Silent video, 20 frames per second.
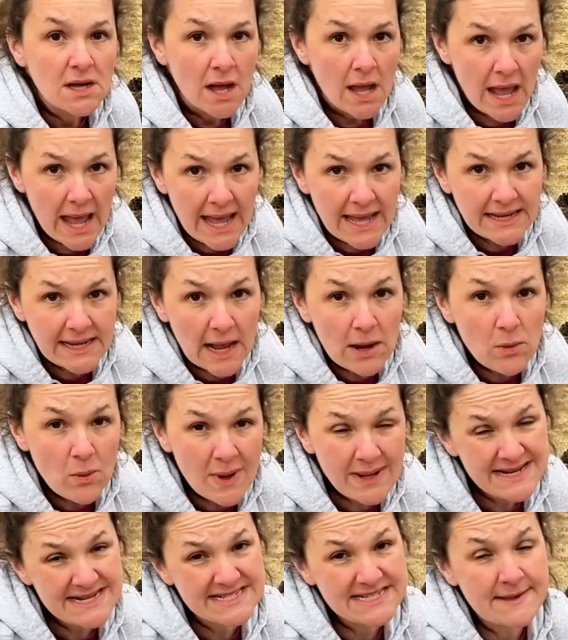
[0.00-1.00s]
And I
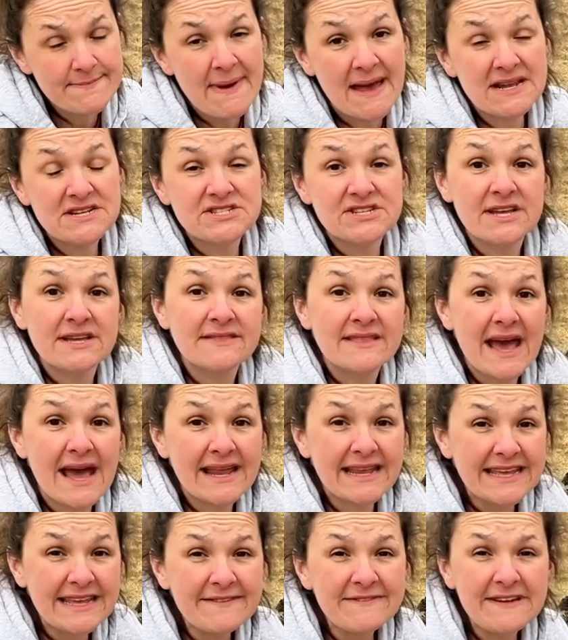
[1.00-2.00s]
wanted to mention that
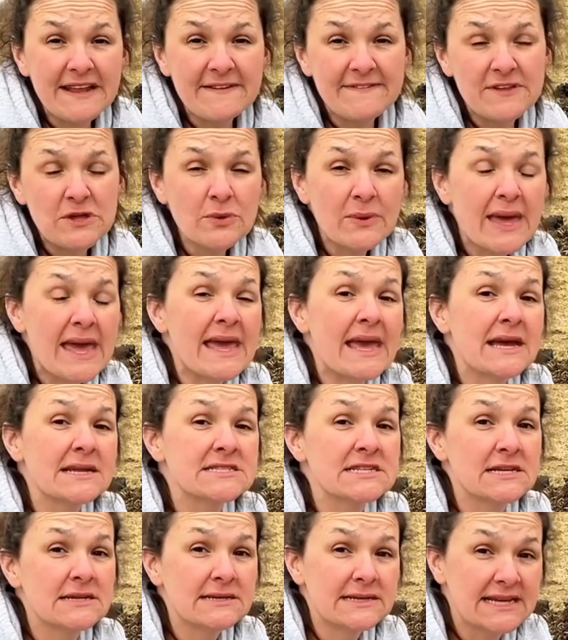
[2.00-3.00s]
even if you can't
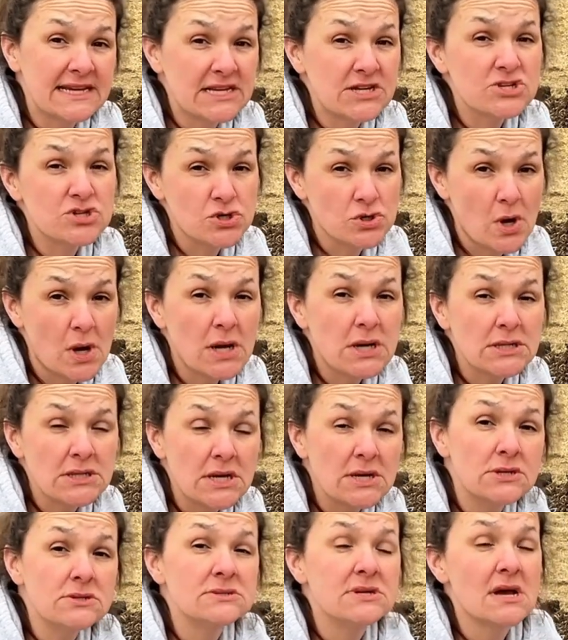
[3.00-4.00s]
get a
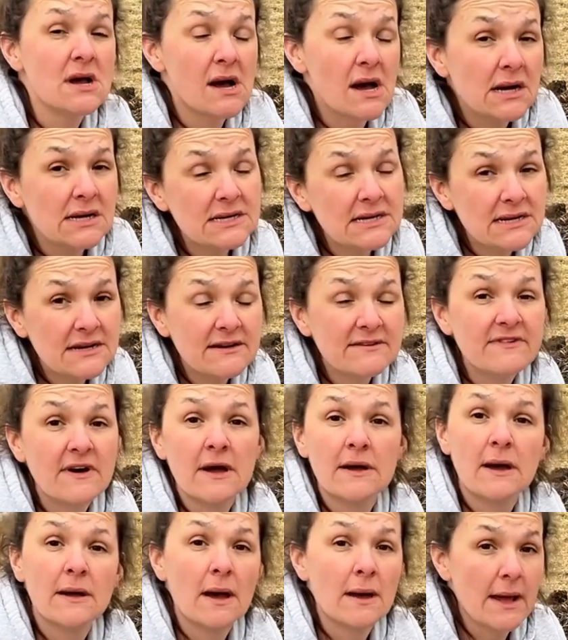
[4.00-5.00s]
truckload of
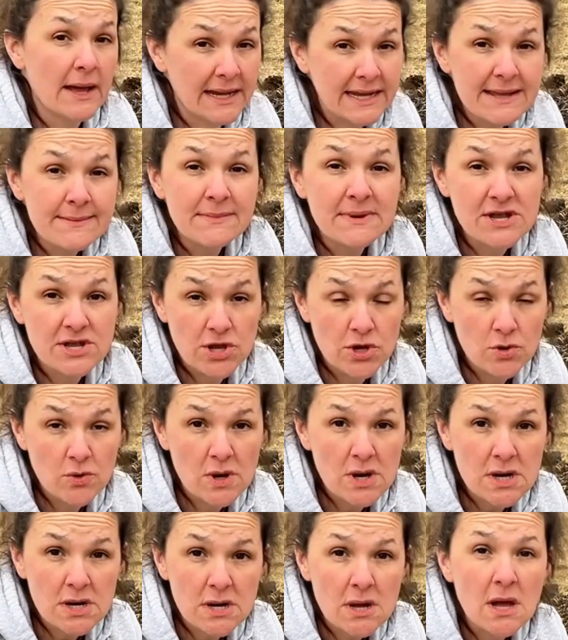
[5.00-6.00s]
any
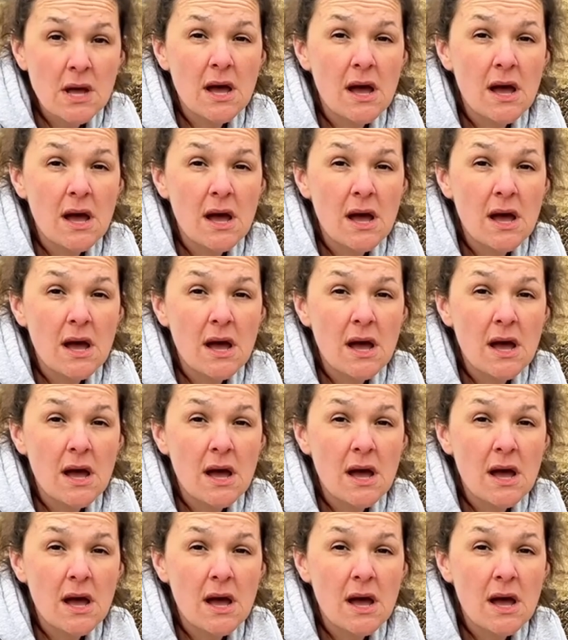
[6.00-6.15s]
manure,